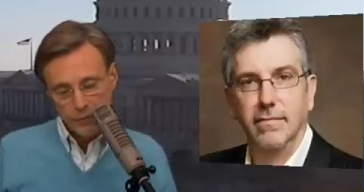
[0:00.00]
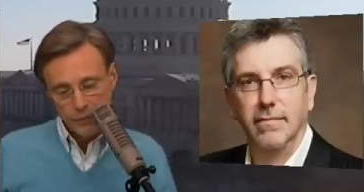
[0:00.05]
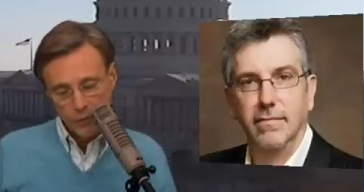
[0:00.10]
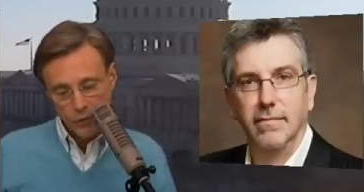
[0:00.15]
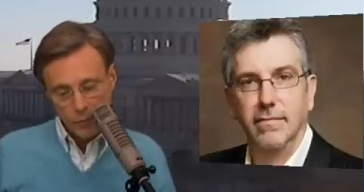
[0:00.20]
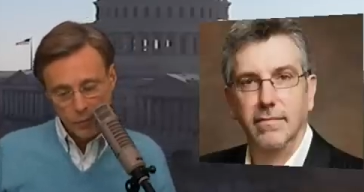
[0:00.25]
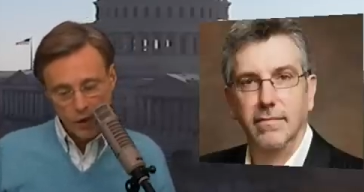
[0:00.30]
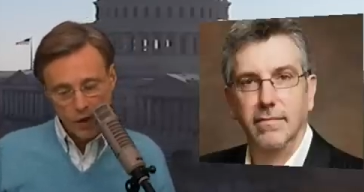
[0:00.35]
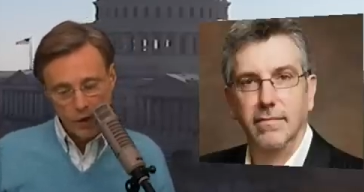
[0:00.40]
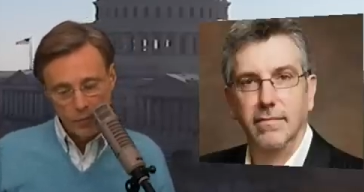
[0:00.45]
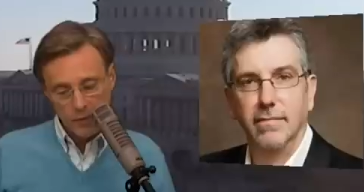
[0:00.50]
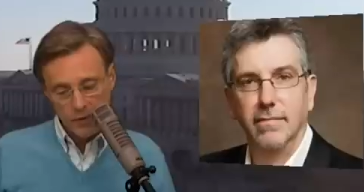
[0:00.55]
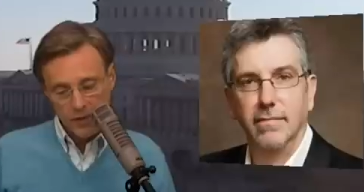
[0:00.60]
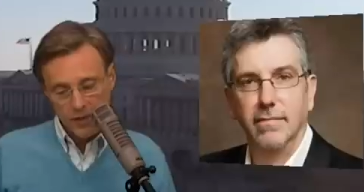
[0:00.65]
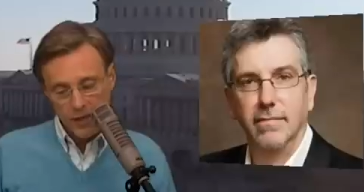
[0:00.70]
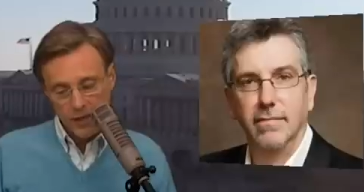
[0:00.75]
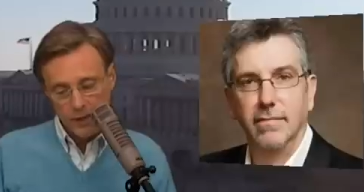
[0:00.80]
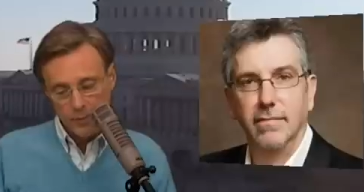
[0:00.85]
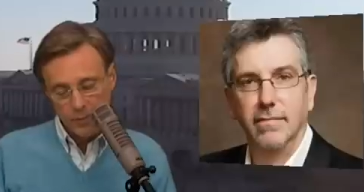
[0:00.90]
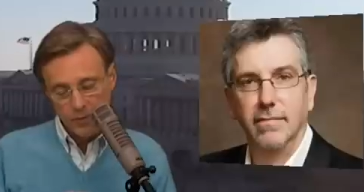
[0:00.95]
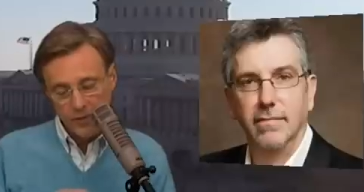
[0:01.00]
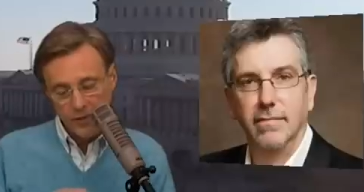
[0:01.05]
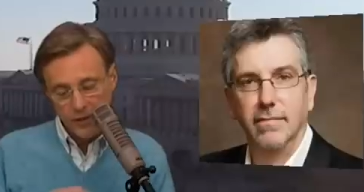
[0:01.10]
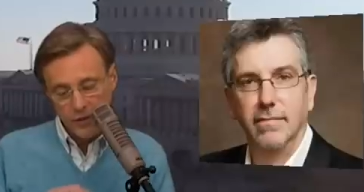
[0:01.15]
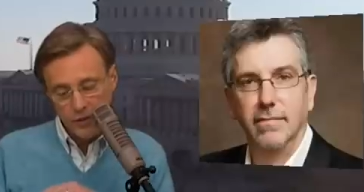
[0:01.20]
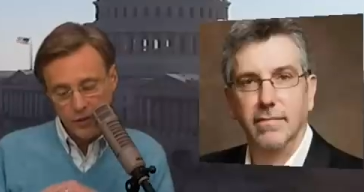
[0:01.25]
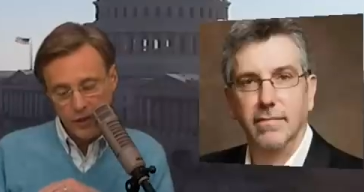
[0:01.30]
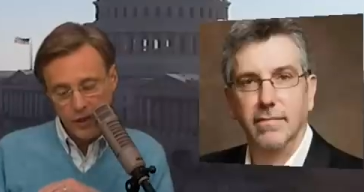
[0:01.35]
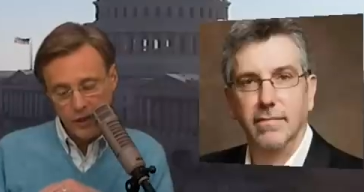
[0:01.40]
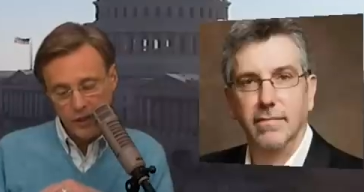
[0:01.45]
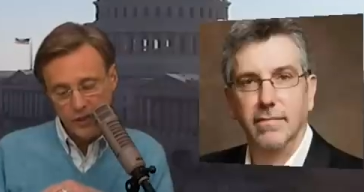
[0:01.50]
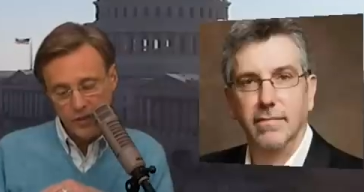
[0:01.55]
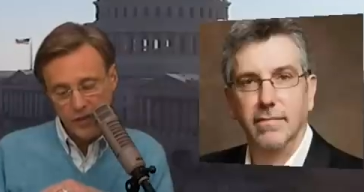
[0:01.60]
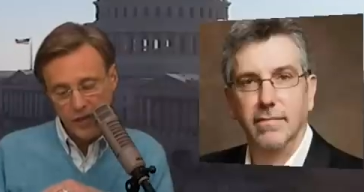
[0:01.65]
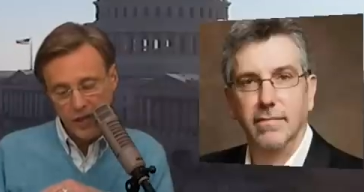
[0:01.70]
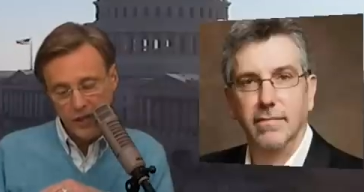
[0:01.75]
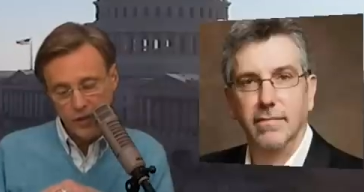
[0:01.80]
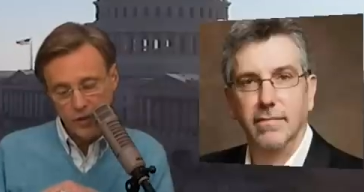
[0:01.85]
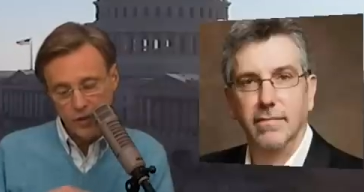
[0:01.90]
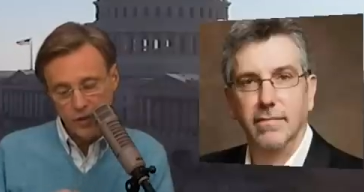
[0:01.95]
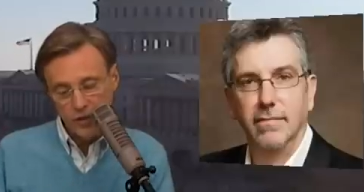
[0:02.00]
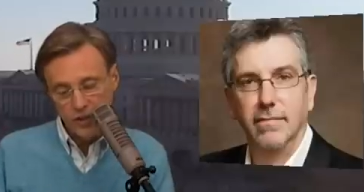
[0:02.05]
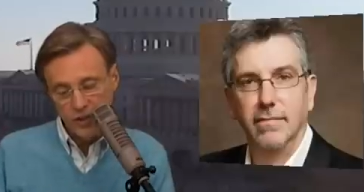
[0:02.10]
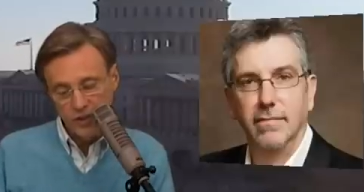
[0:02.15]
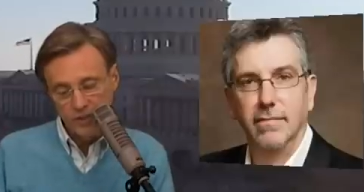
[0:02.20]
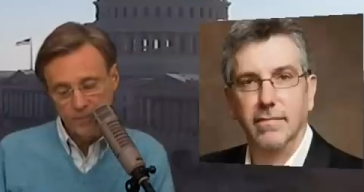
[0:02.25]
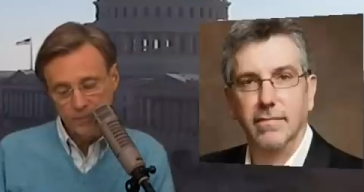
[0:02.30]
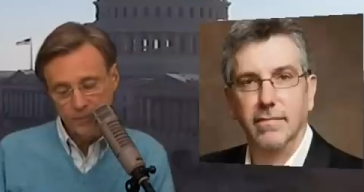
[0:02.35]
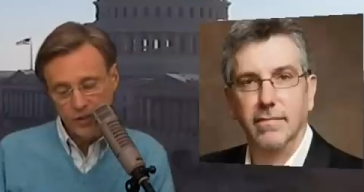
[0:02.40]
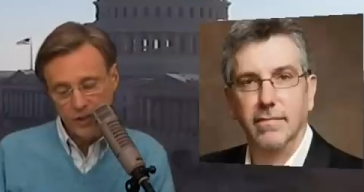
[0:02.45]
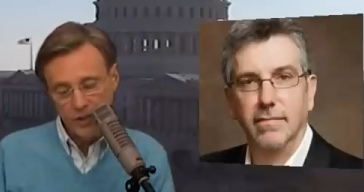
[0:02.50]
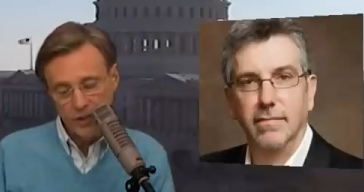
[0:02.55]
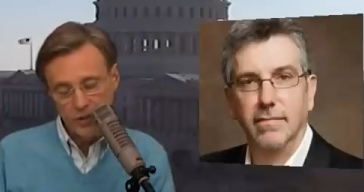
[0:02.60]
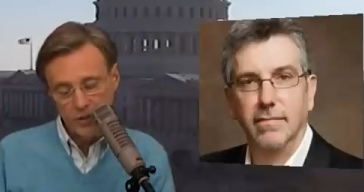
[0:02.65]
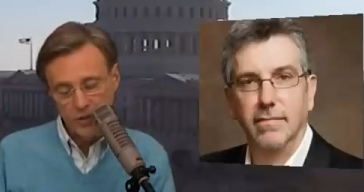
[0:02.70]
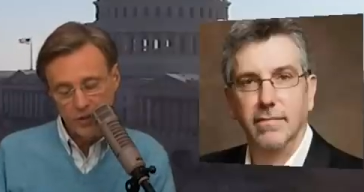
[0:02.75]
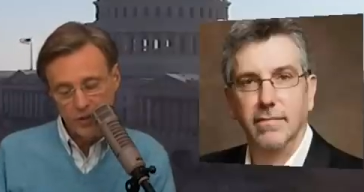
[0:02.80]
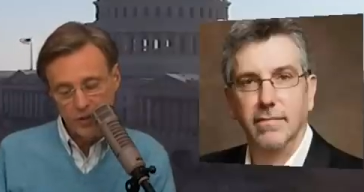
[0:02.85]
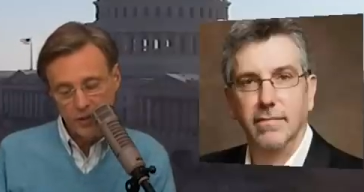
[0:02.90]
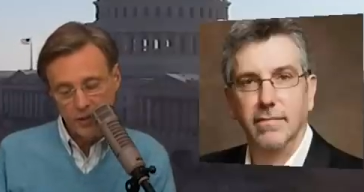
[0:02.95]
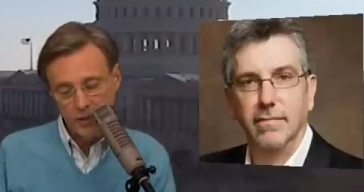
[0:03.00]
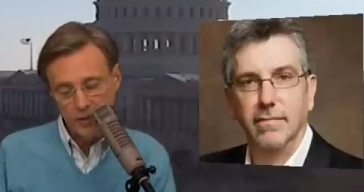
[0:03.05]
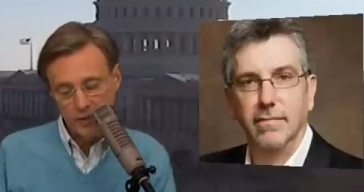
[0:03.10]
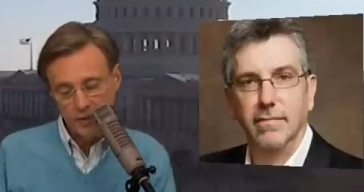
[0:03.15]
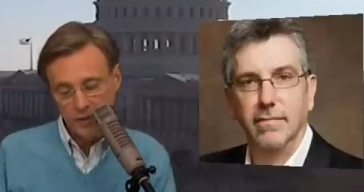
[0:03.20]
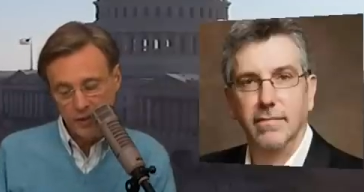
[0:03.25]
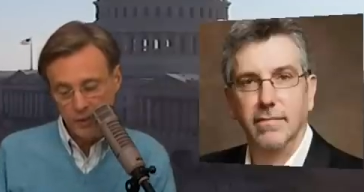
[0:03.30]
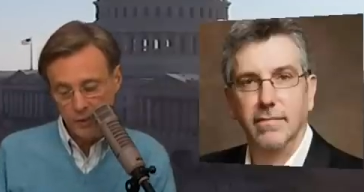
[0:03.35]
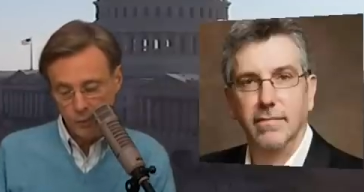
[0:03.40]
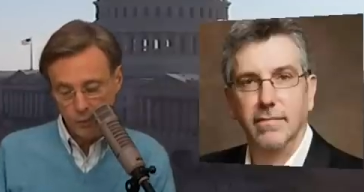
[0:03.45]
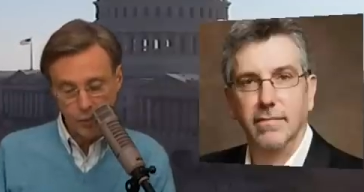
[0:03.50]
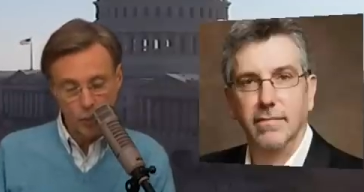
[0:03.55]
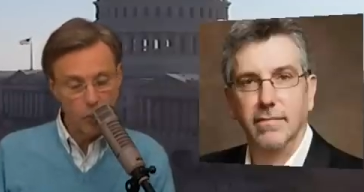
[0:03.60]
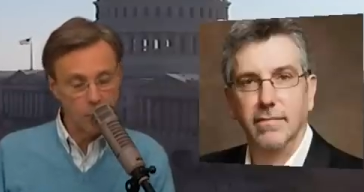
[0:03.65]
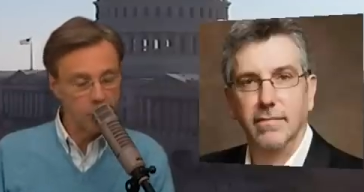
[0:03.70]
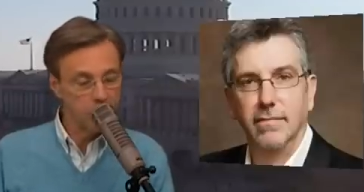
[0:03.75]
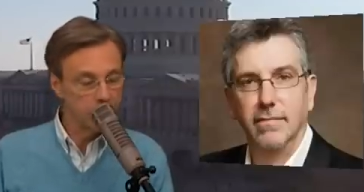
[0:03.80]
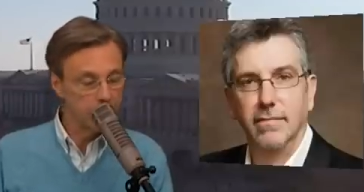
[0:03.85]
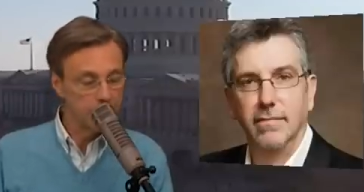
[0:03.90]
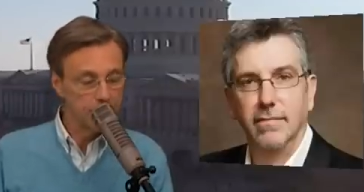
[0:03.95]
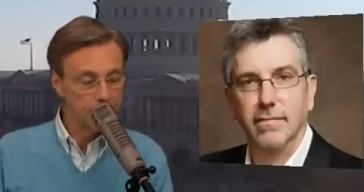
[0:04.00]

Speaker 1: Remarkable. Professor Douglas Egerton, his book